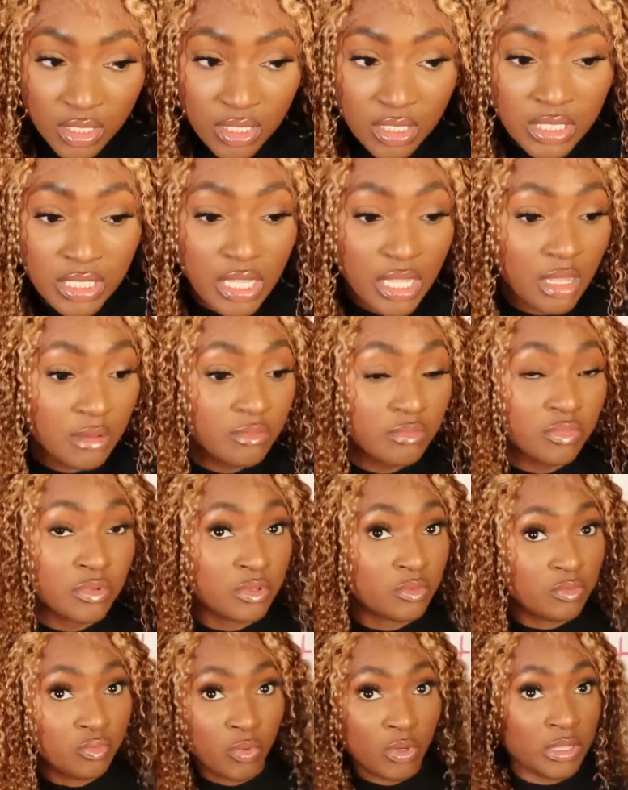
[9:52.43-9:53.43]
yeah,
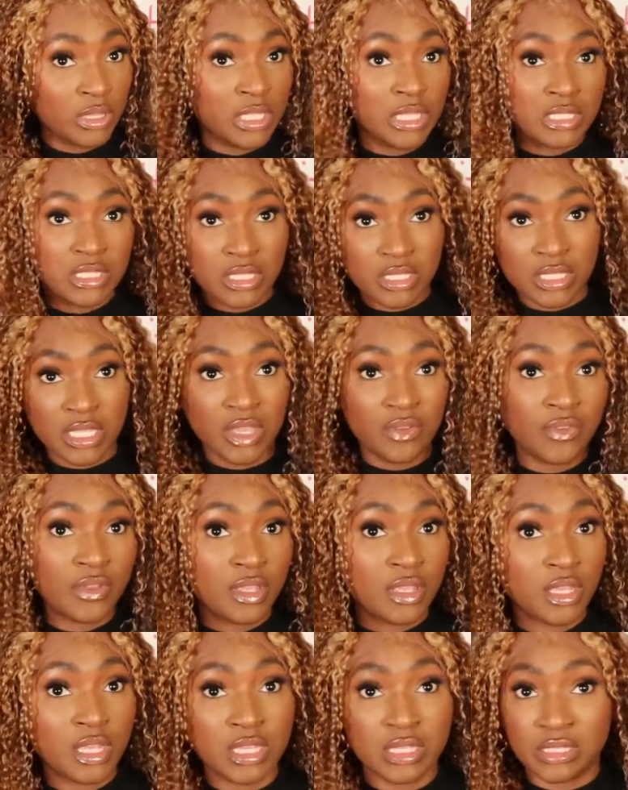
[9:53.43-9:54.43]
what this is
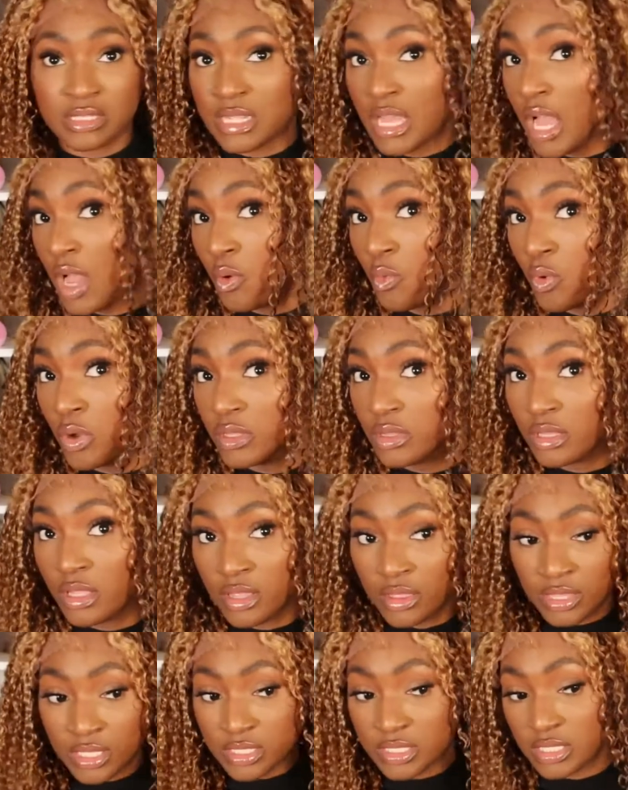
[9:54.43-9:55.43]
giving is not what
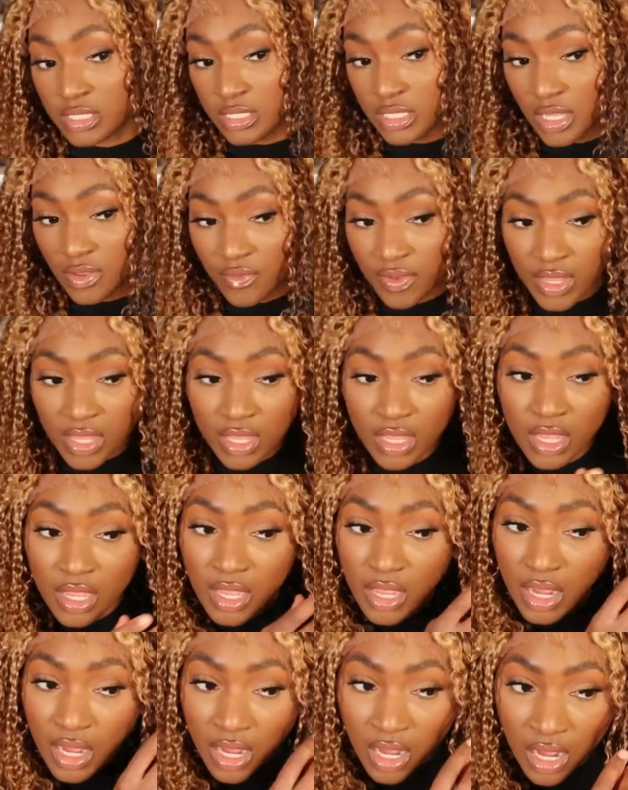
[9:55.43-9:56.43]
this is giving.
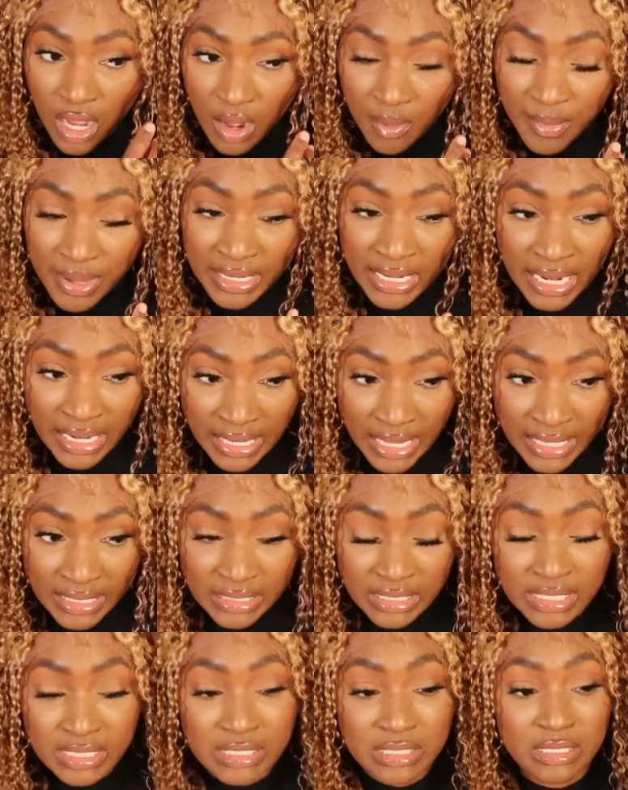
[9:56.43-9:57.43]
And I like
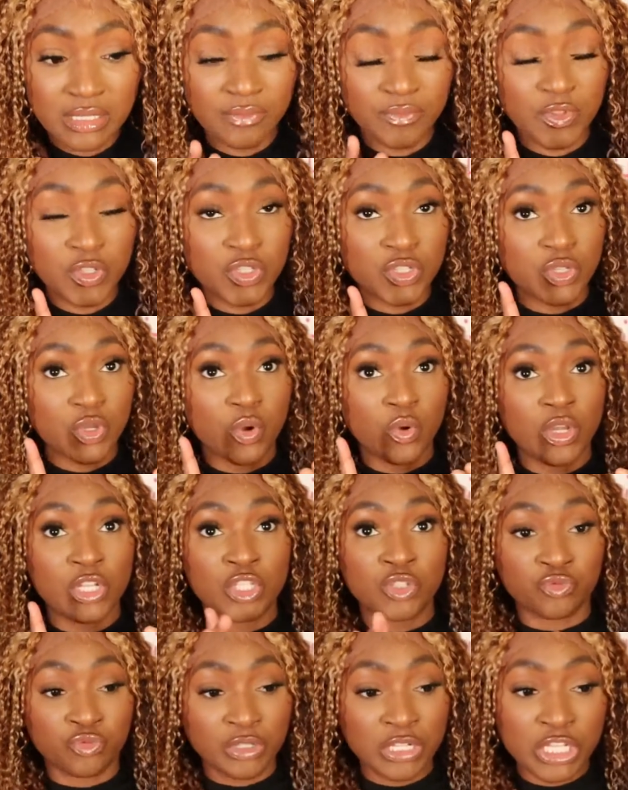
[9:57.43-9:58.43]
this. So
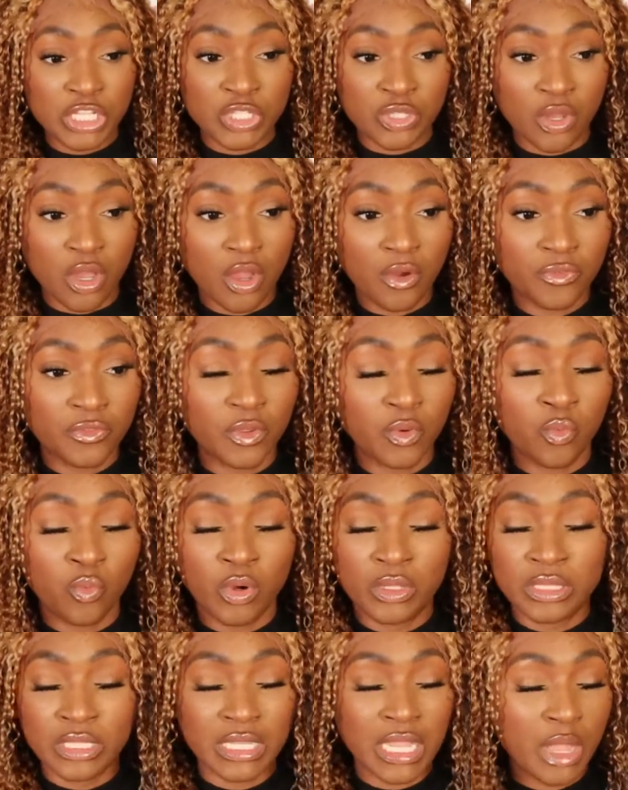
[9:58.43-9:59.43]
it's really soft.
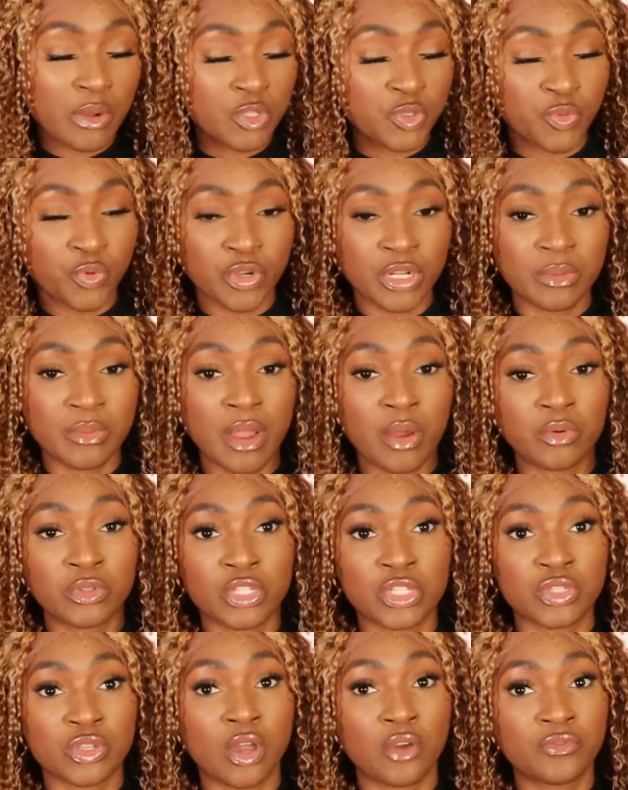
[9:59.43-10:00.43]
One thing I was worried about with
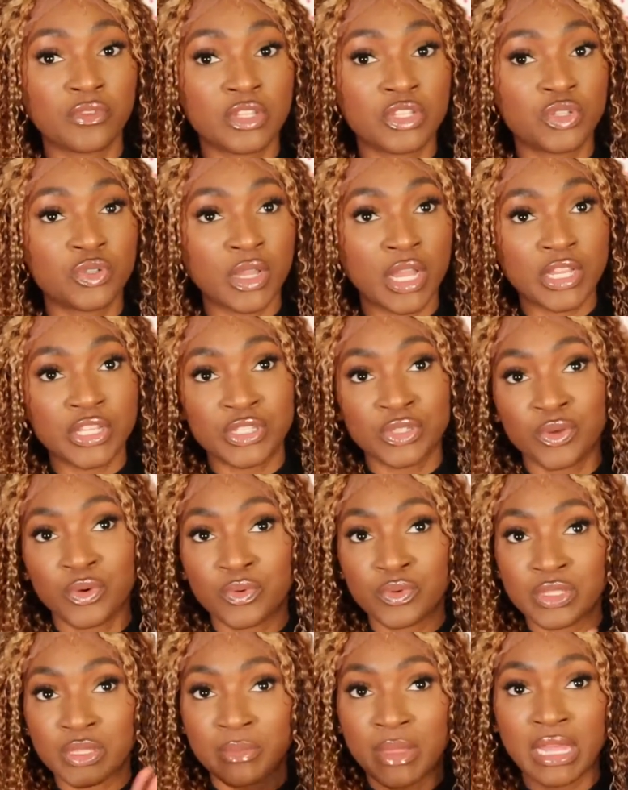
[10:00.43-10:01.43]
the softness, you guys
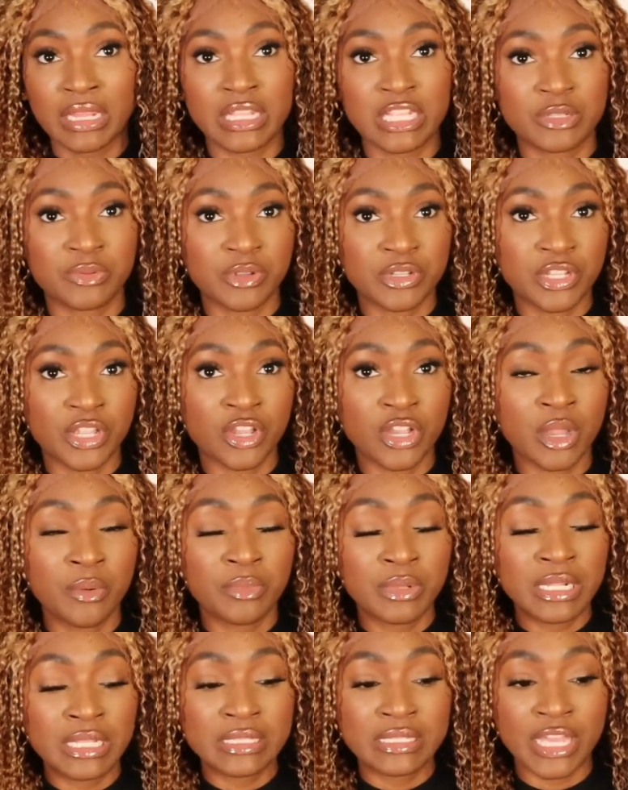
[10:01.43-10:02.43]
know some AliExpress hair
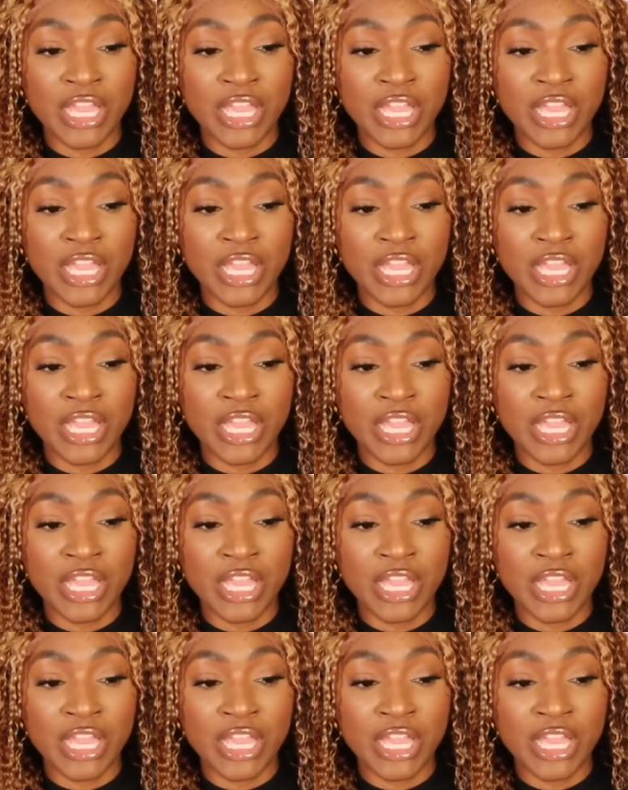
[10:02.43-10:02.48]
companies, the